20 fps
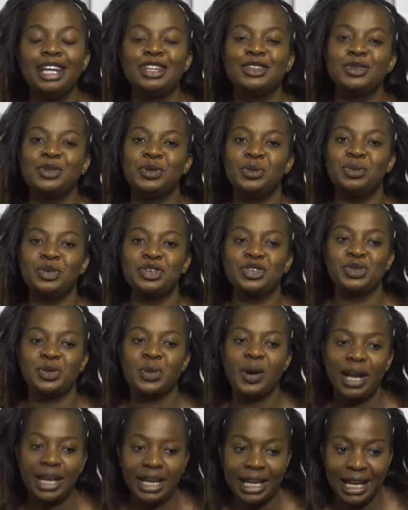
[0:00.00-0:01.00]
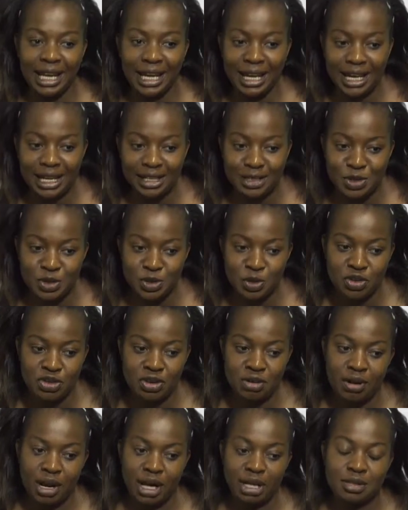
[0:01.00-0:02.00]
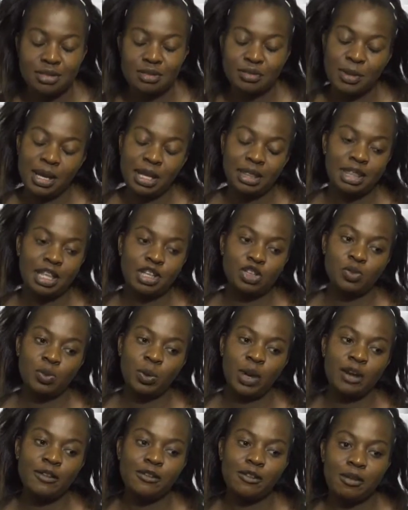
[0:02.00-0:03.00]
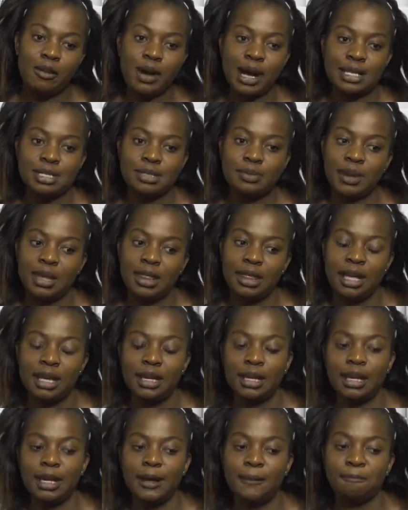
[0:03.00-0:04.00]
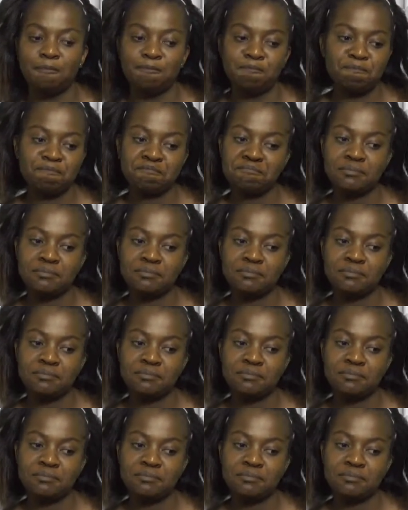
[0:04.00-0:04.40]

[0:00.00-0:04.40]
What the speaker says: Botswana to try to make things work for us. But then